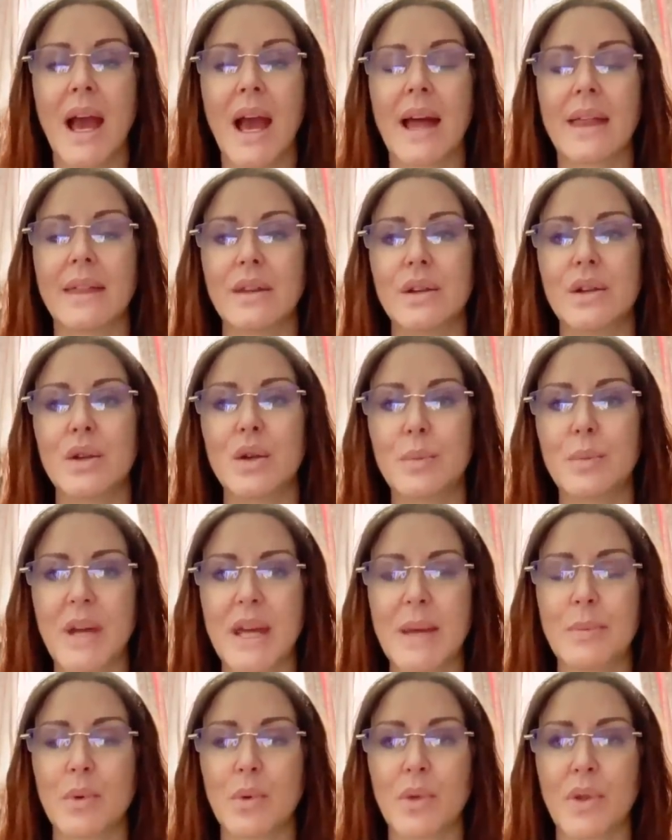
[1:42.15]
And the new
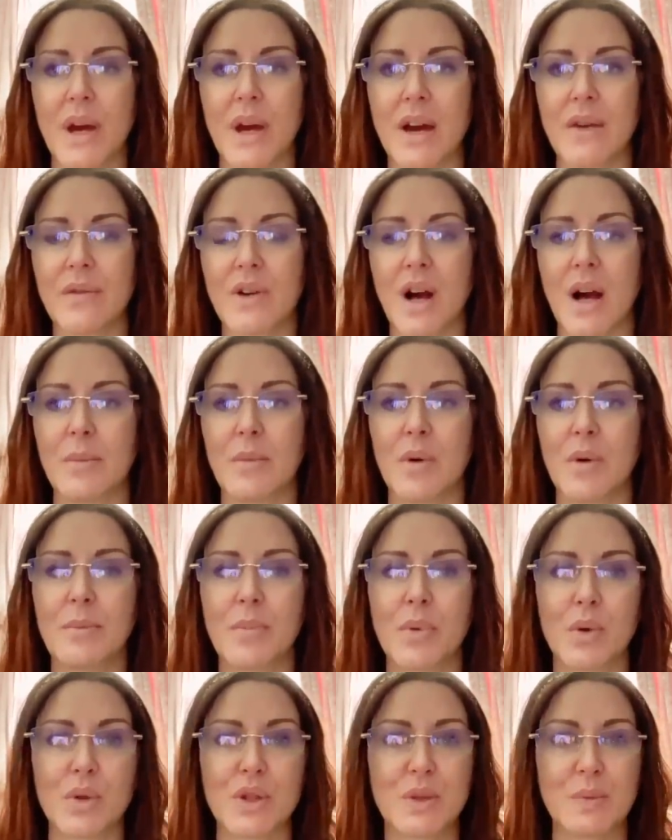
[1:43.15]
people that have come on
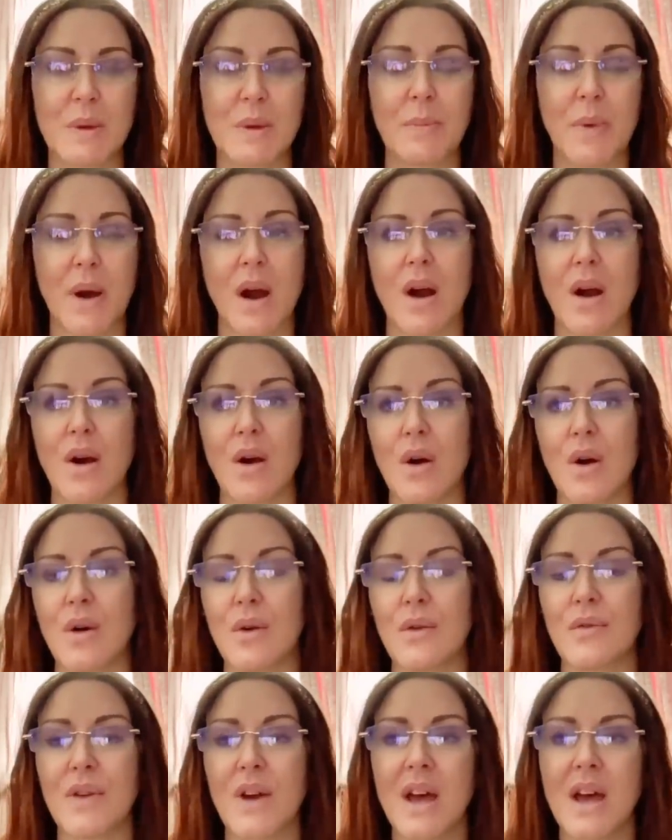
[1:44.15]
board to be part of